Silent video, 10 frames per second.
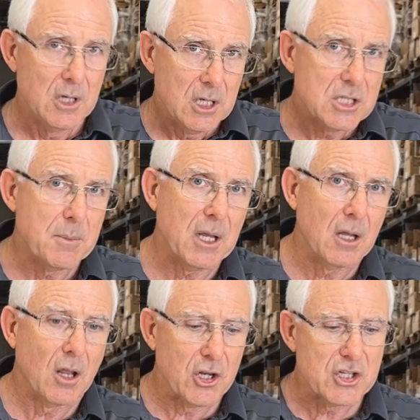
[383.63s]
Speaking
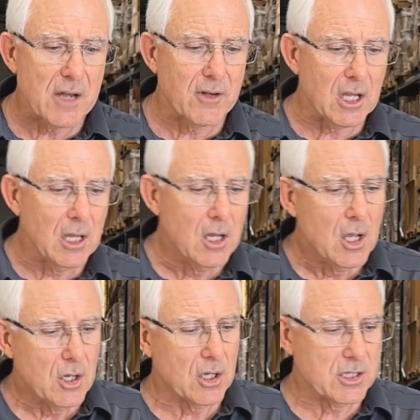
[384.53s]
of longevity,
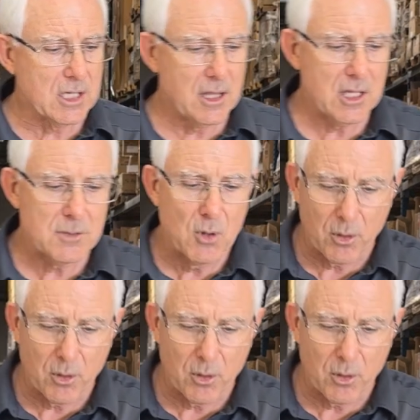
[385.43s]
you can see these motor